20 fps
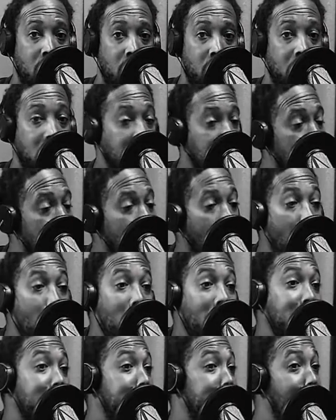Because there's so
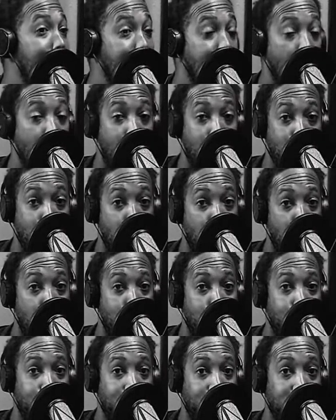much shit going on
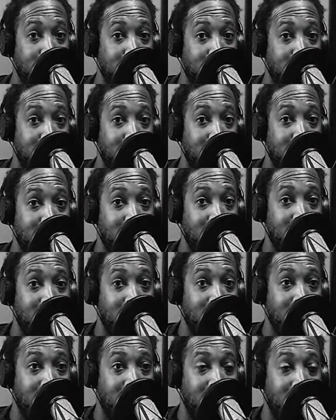
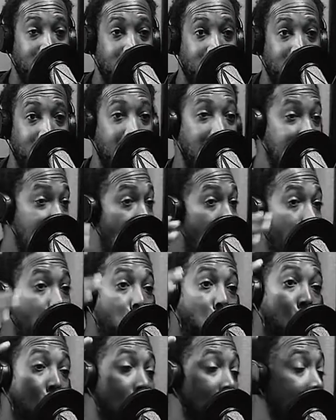that's
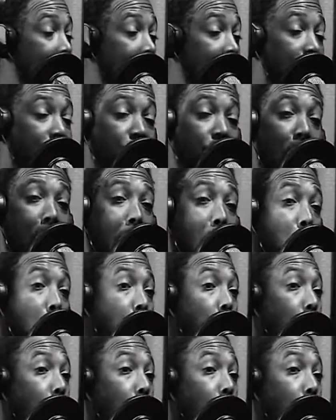going on. It's flying